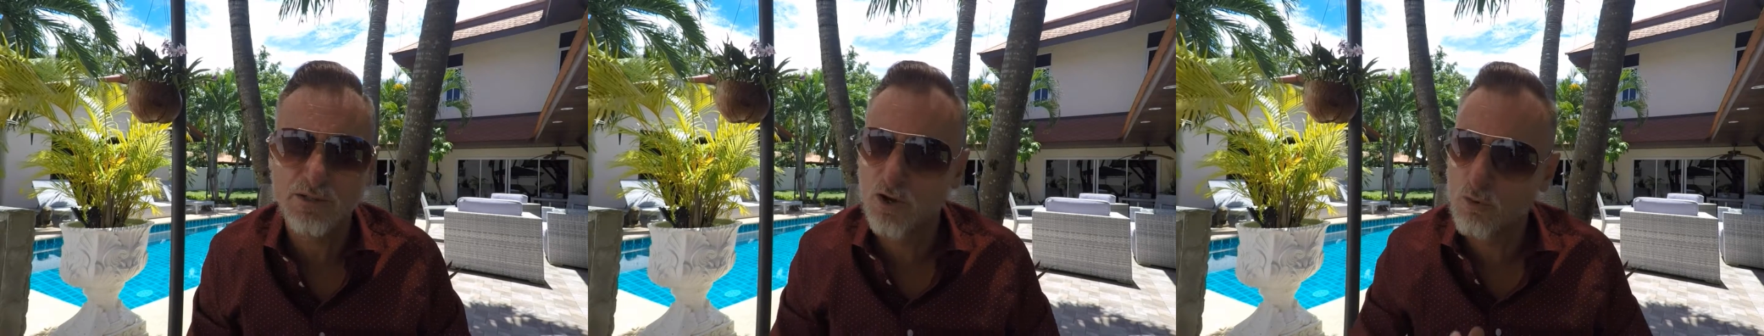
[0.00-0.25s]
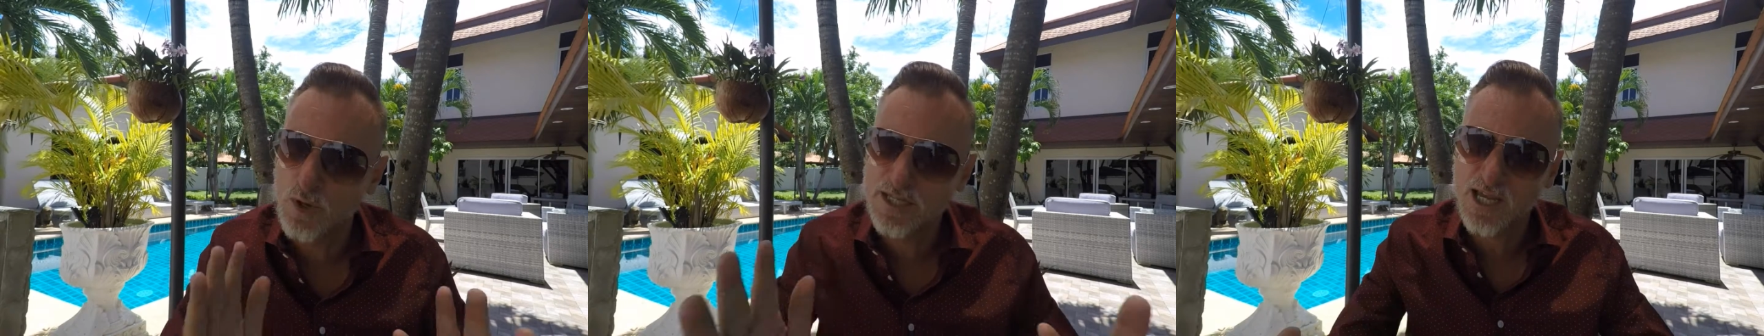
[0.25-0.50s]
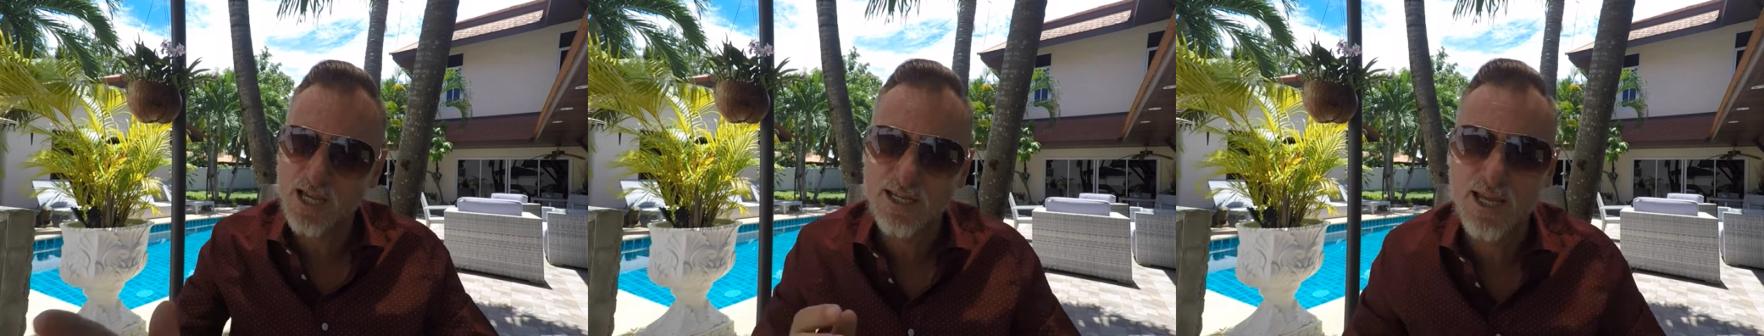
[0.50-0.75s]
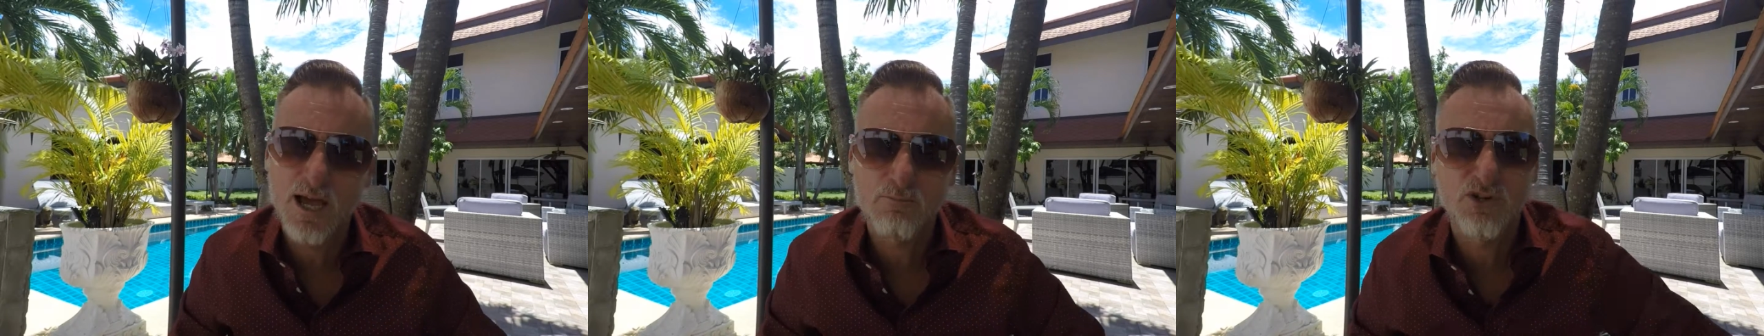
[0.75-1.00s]
You know, we
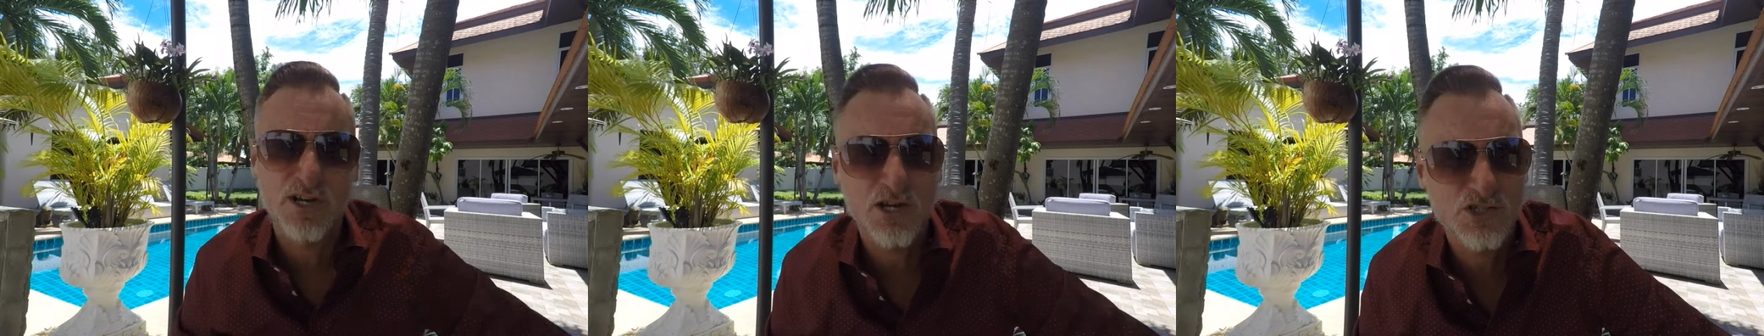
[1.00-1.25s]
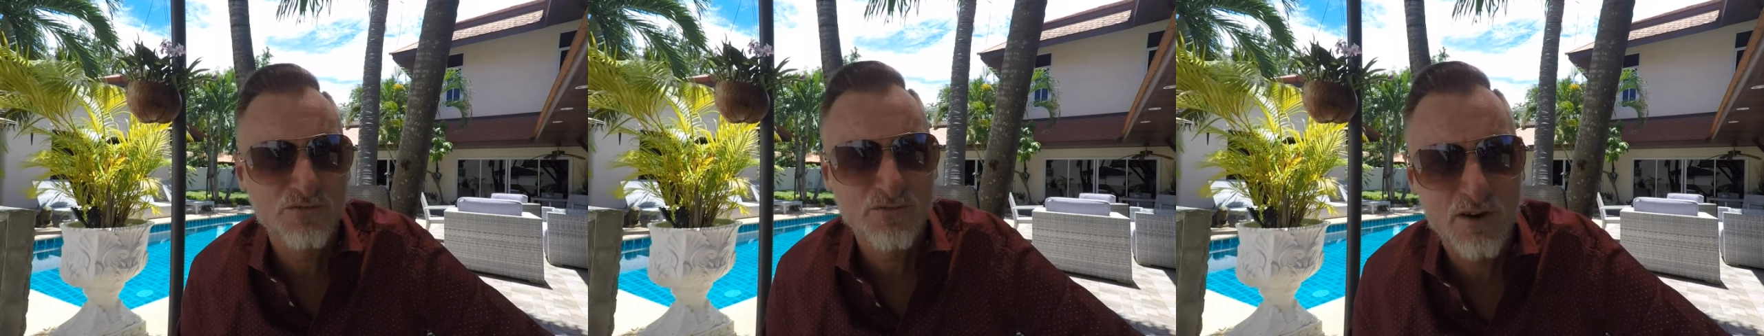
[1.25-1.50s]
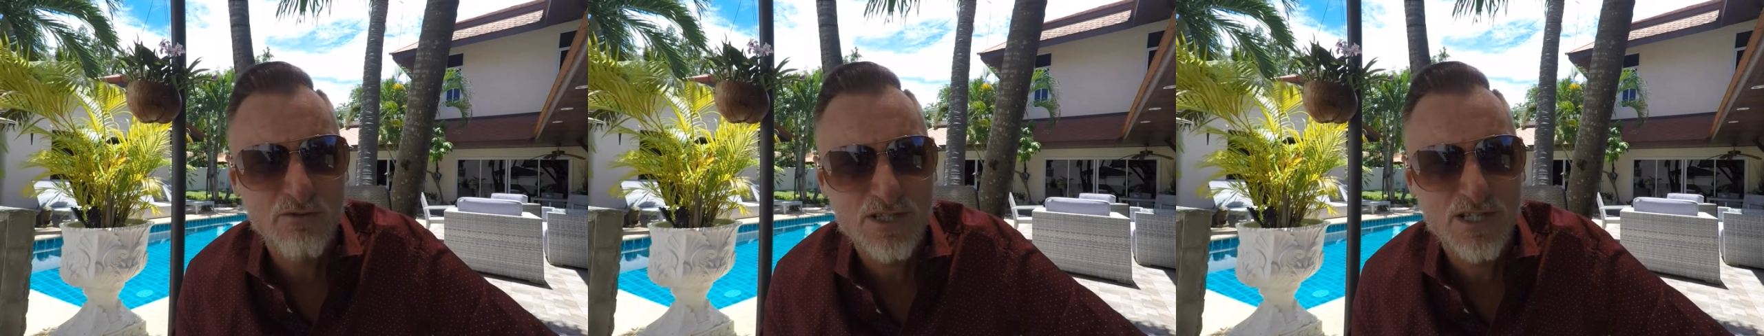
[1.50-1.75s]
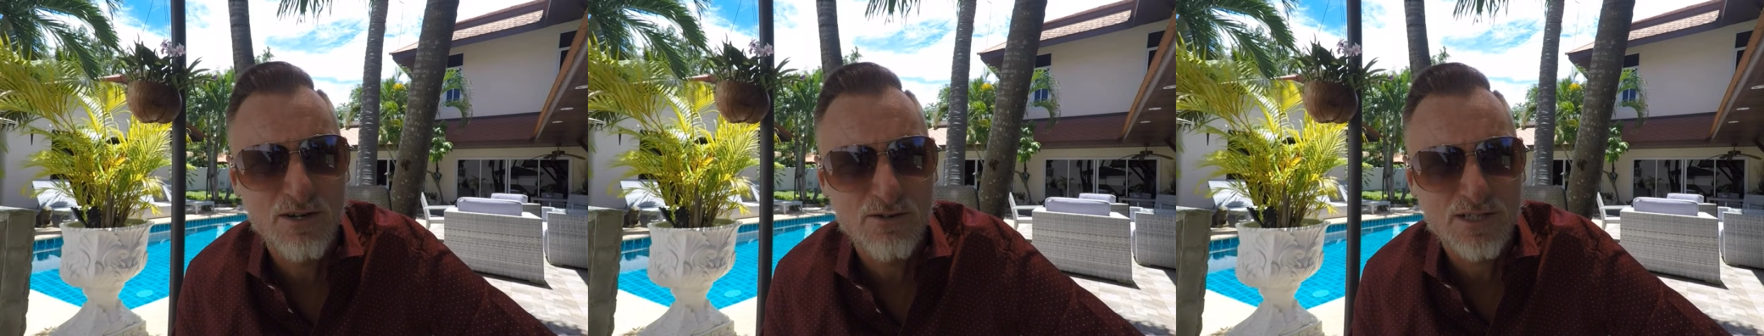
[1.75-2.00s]
take our production very
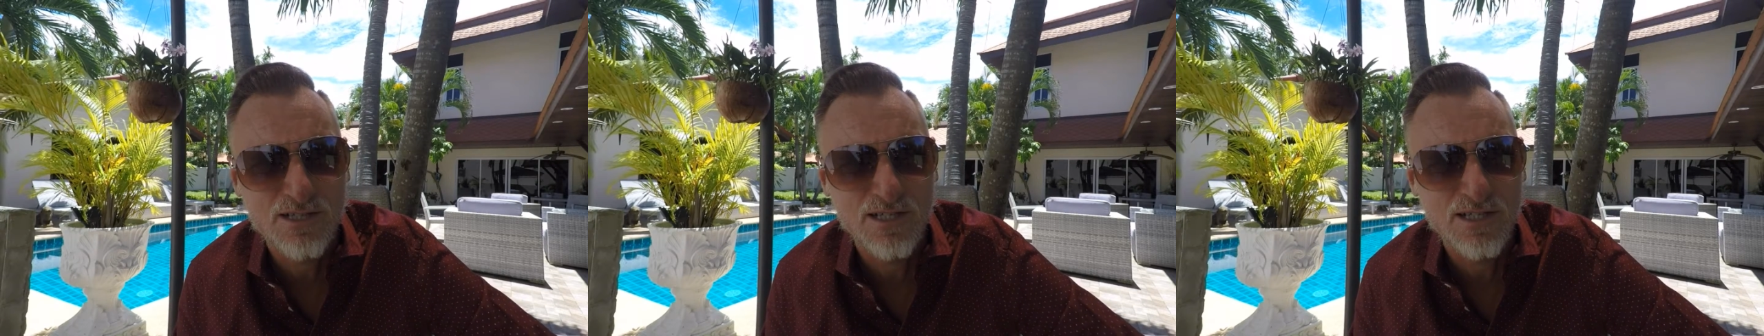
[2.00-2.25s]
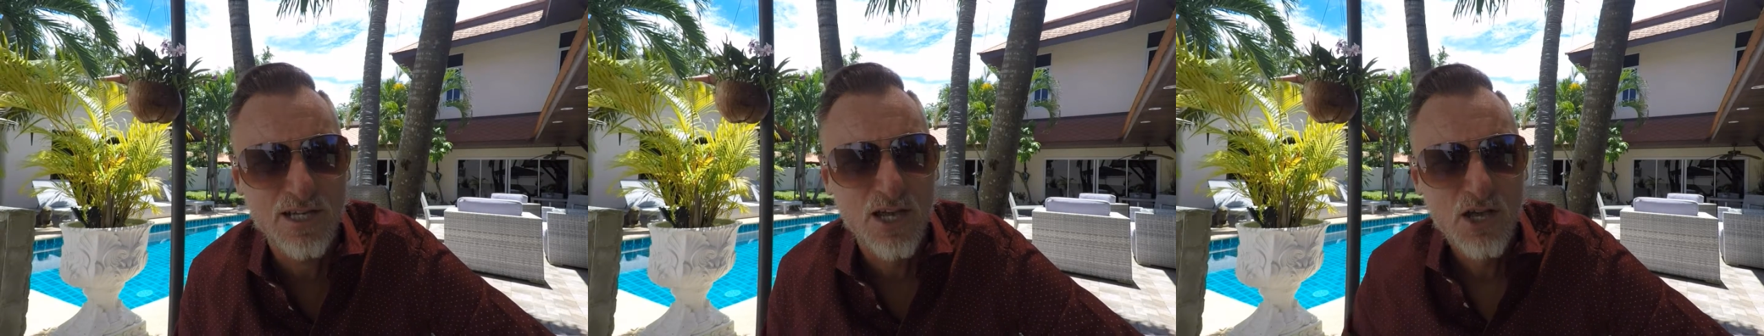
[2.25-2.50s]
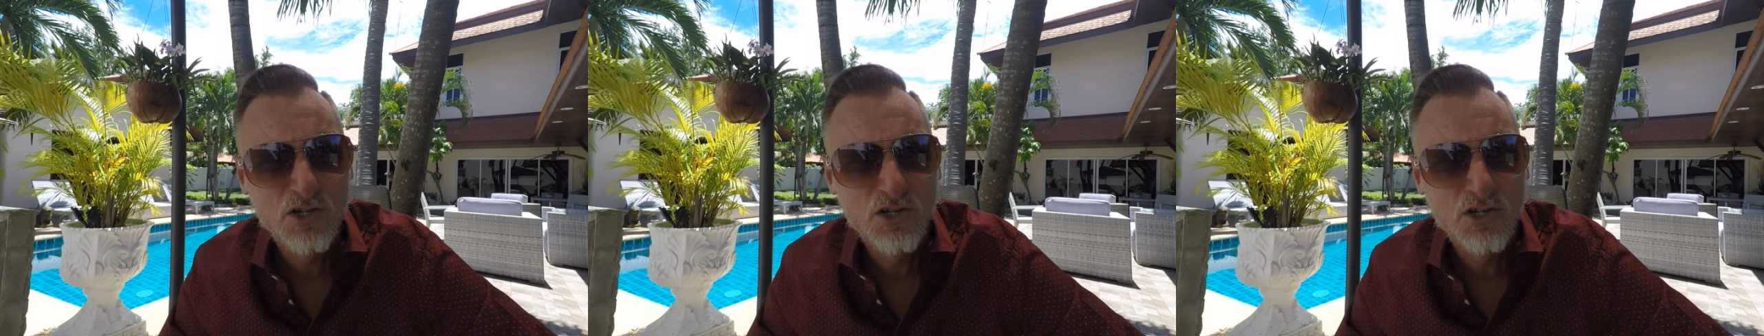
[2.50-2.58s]
seriously.